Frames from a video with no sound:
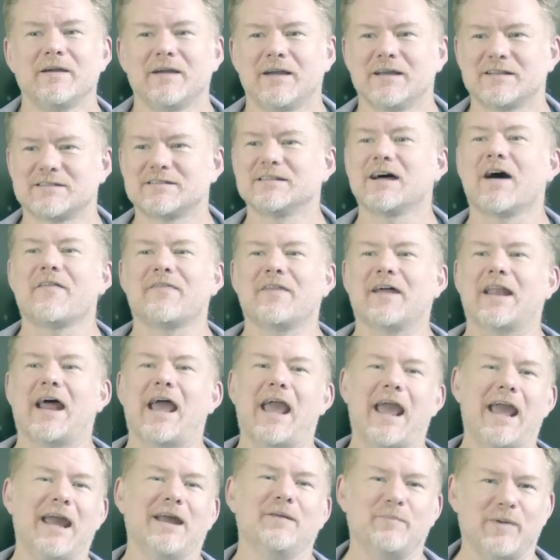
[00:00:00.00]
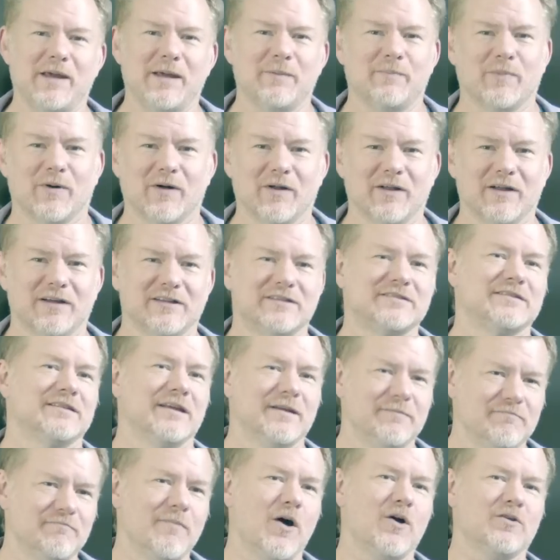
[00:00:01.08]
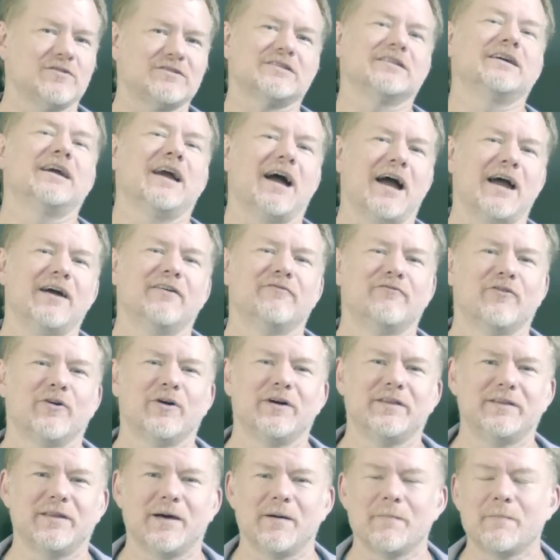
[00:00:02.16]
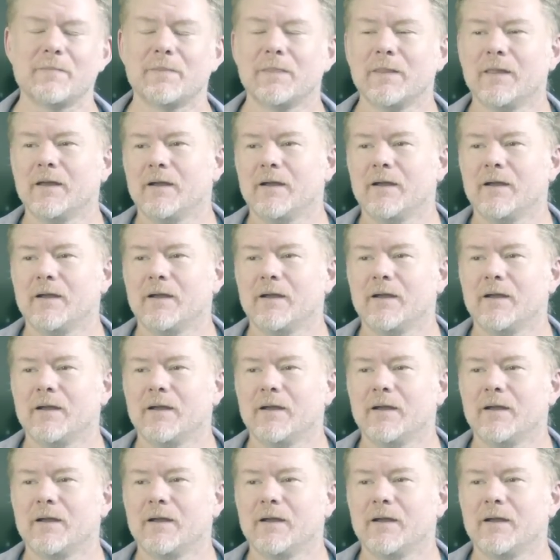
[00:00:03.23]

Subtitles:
It's not that I hate people. It's that mostly I avoid them